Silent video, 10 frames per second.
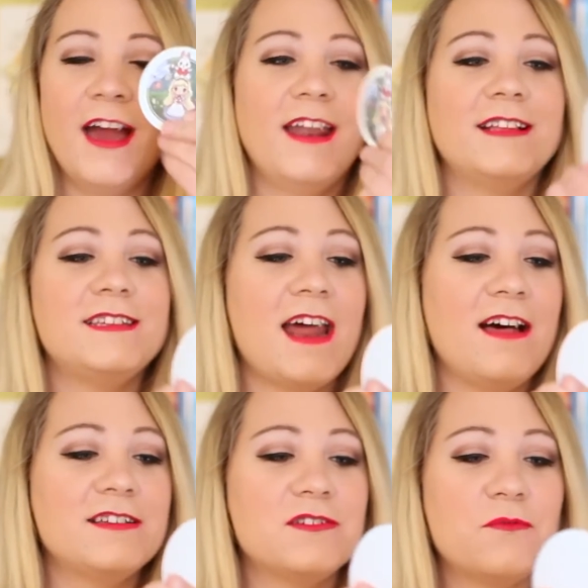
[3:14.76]
and it's an
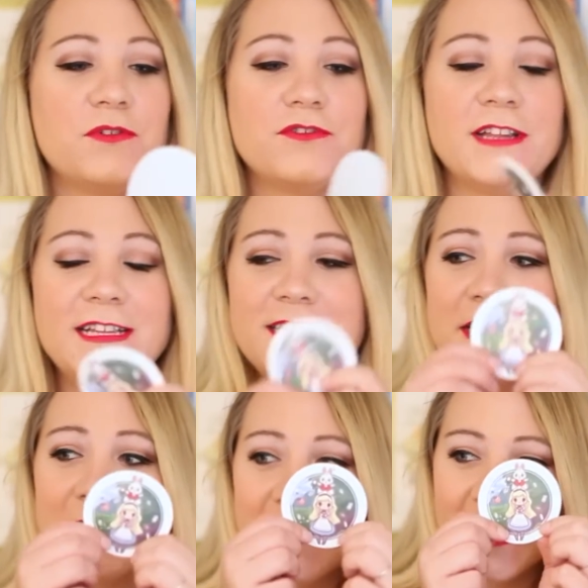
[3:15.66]
Alice in Wonderland
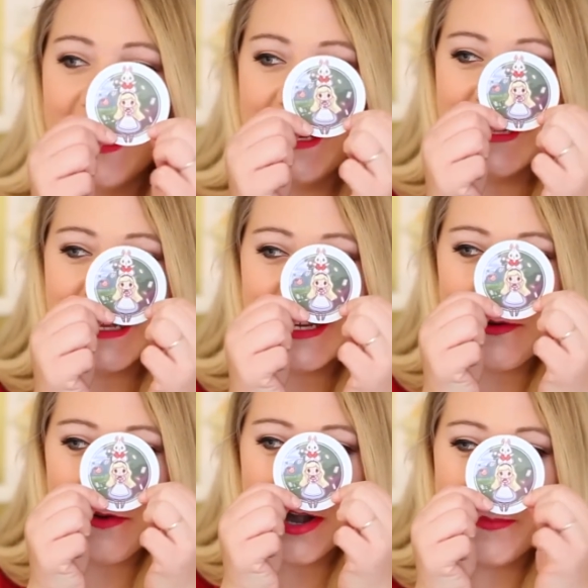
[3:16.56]
sticker, and it's
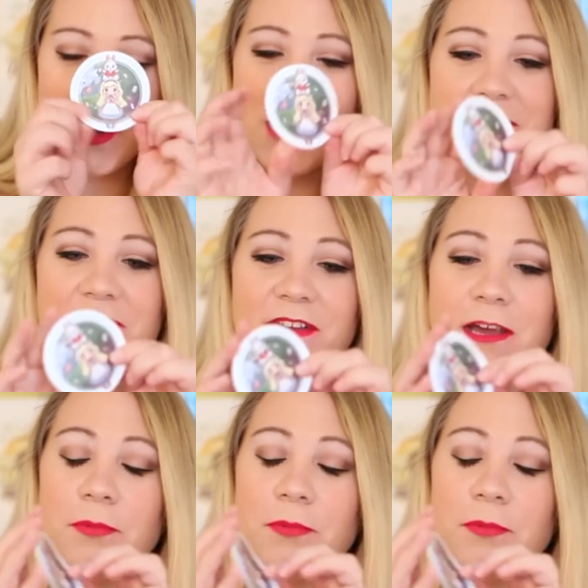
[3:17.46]
adorable. I'm definitely gonna